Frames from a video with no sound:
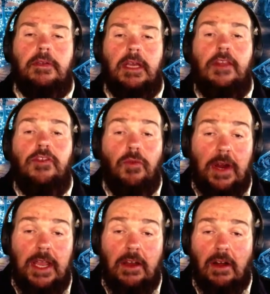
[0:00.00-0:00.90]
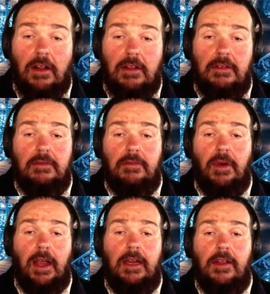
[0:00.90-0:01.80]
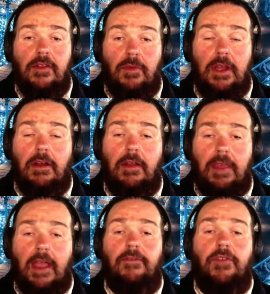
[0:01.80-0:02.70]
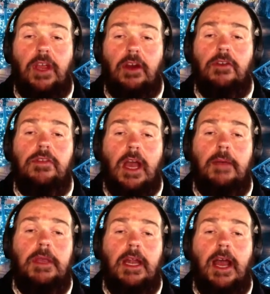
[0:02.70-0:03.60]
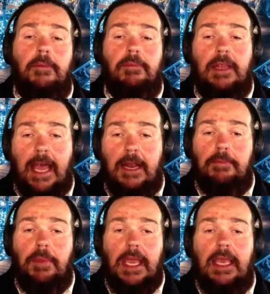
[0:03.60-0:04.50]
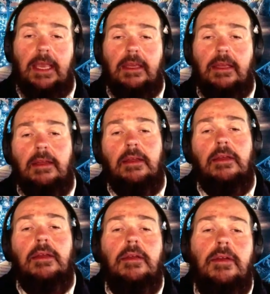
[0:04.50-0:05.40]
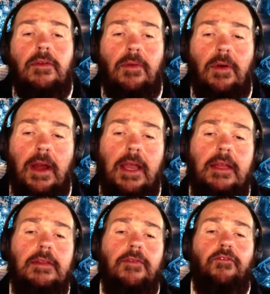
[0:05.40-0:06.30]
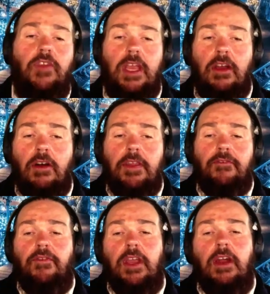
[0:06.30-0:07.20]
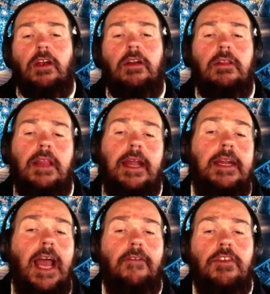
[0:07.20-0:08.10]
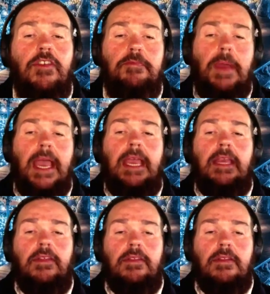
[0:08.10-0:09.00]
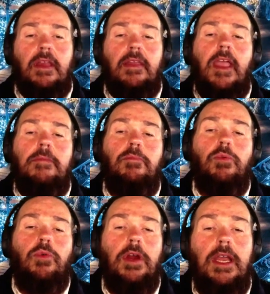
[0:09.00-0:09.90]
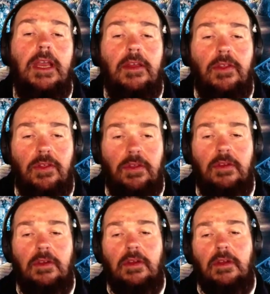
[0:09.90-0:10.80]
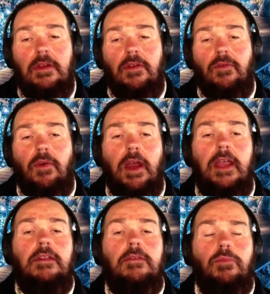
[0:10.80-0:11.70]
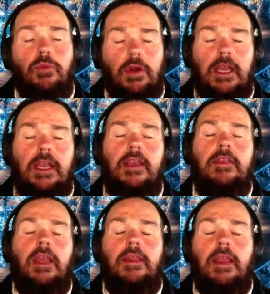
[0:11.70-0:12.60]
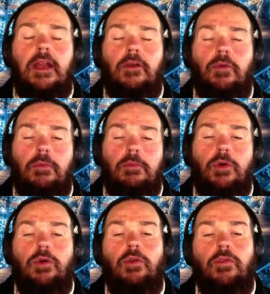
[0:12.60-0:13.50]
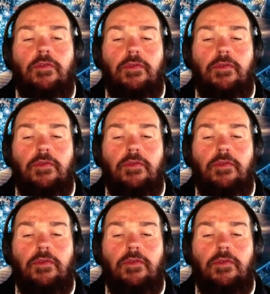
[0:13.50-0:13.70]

It's real, right? It's real then. Fear is coming up. Let it be, right? Feel the fear. Let it have a space and then breathe, right? Breathe and then it will move.